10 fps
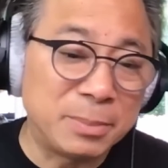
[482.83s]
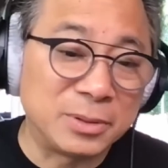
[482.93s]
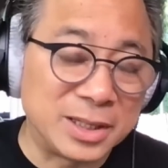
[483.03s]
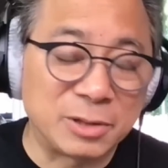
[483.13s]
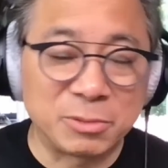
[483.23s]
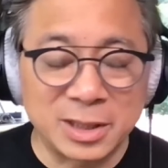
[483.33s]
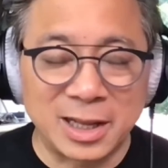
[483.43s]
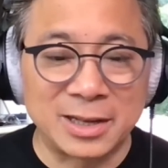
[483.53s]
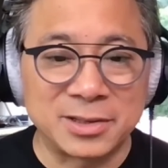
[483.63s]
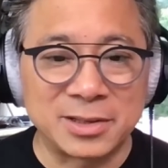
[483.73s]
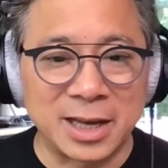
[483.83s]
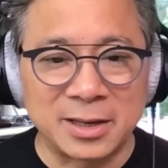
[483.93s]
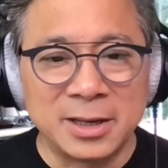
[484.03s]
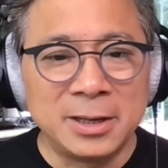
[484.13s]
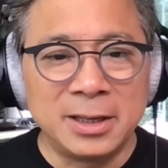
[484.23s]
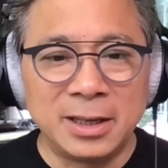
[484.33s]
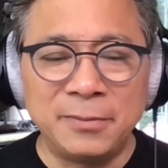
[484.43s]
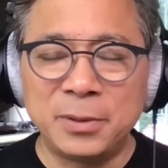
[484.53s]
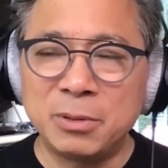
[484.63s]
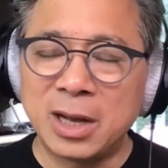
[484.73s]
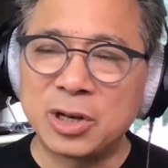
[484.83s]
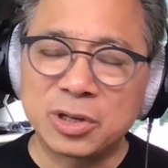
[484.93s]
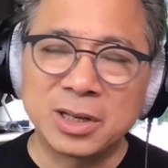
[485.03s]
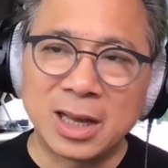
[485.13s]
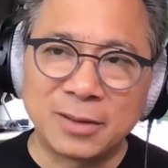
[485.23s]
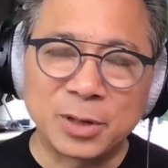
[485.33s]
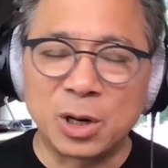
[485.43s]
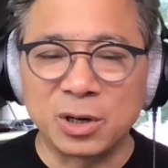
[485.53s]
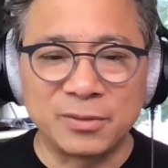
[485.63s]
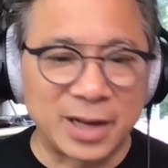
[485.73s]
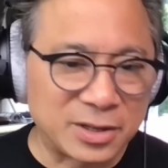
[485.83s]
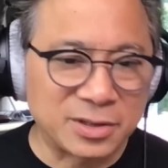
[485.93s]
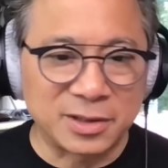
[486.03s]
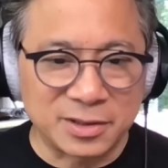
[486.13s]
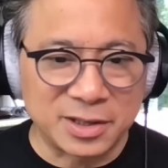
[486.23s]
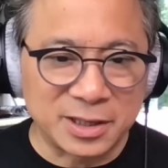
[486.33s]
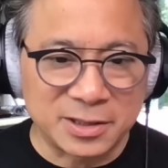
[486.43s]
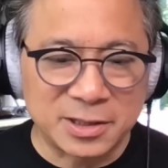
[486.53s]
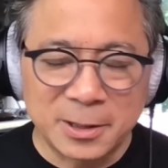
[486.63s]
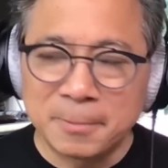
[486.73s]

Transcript: need to realize is that if you actually have cardiovascular disease,